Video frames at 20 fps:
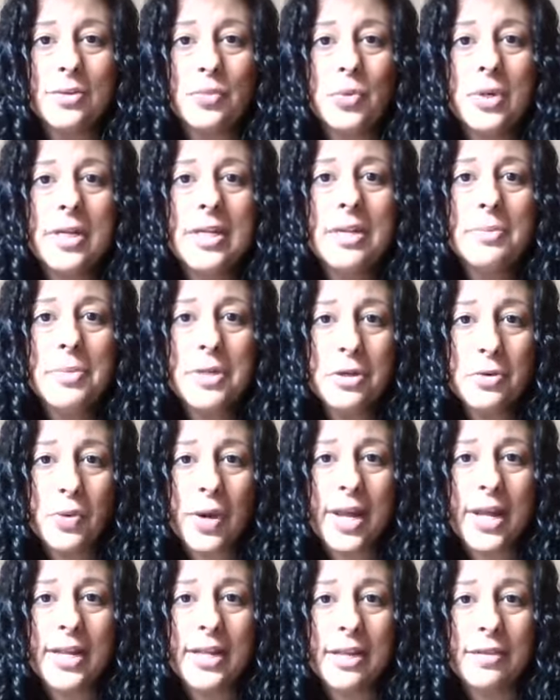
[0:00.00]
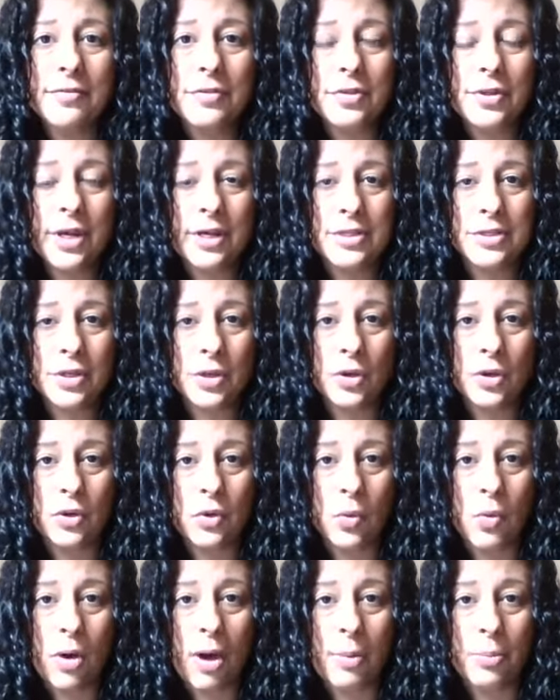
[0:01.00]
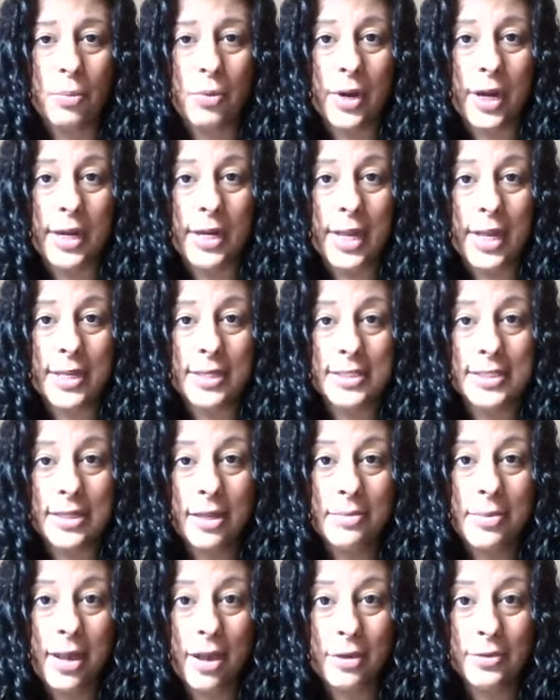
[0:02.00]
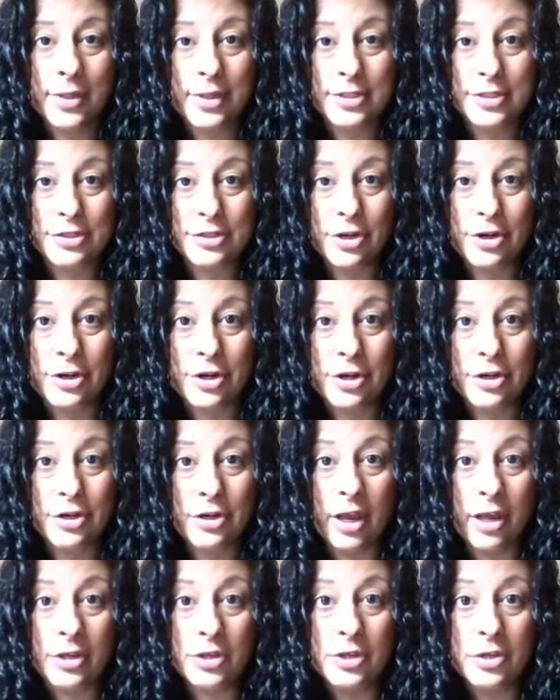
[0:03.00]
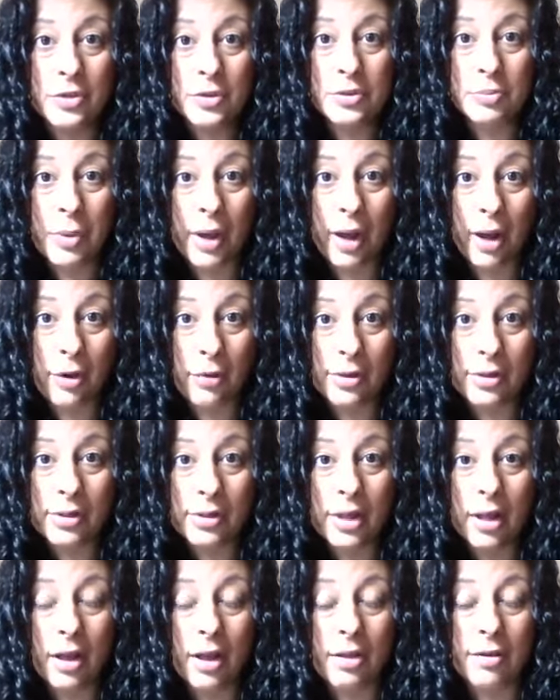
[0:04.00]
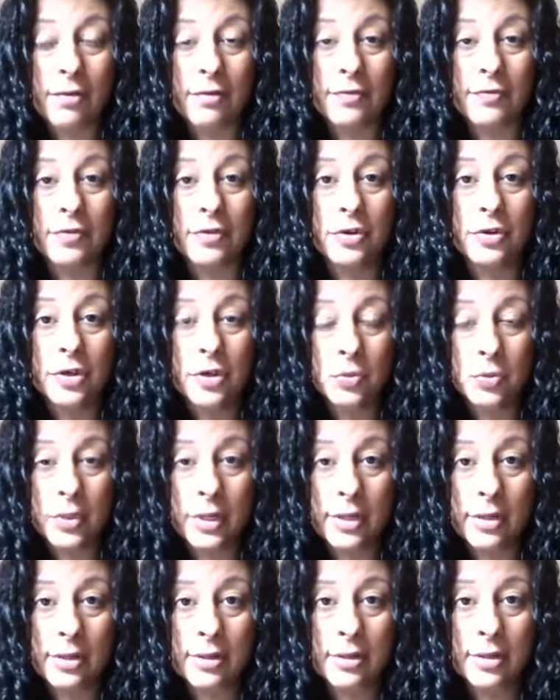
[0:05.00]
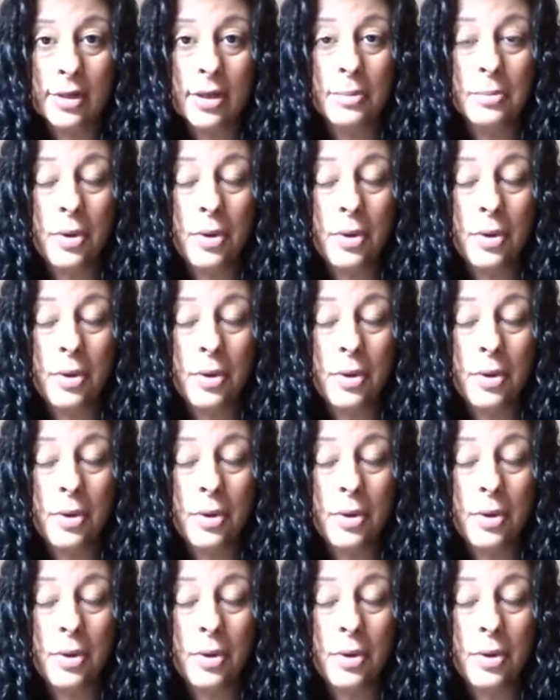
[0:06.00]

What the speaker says: Wouldn't it be great if you guys could cooperate and somehow that started a new spiral of goodwill,